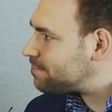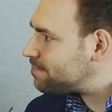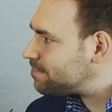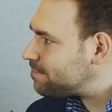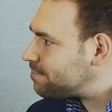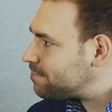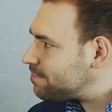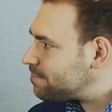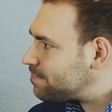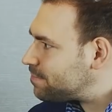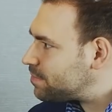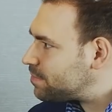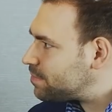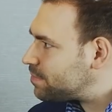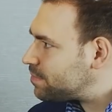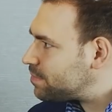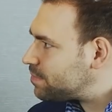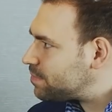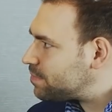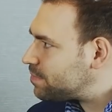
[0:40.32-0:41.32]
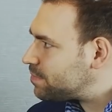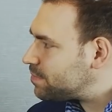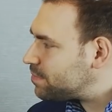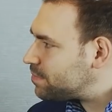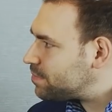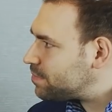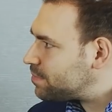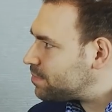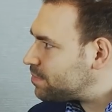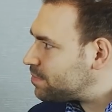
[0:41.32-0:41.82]

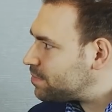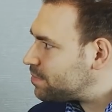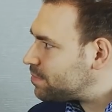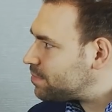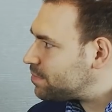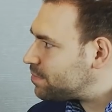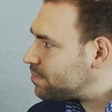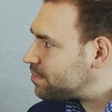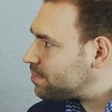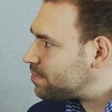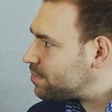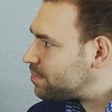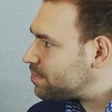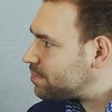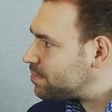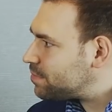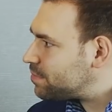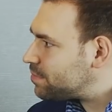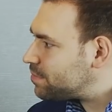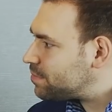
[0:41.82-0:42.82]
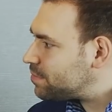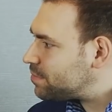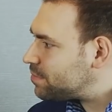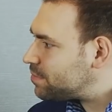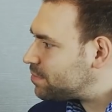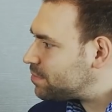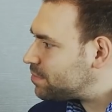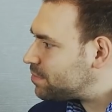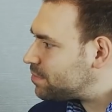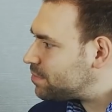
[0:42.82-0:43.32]

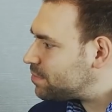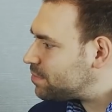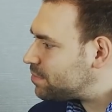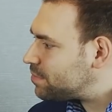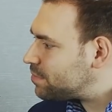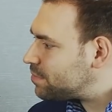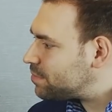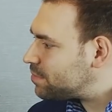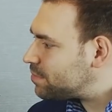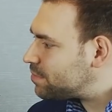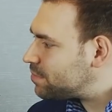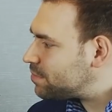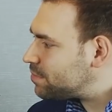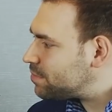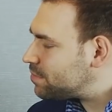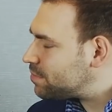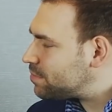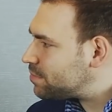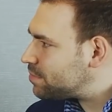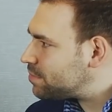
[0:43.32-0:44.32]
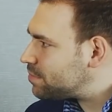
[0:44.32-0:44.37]
[no speech]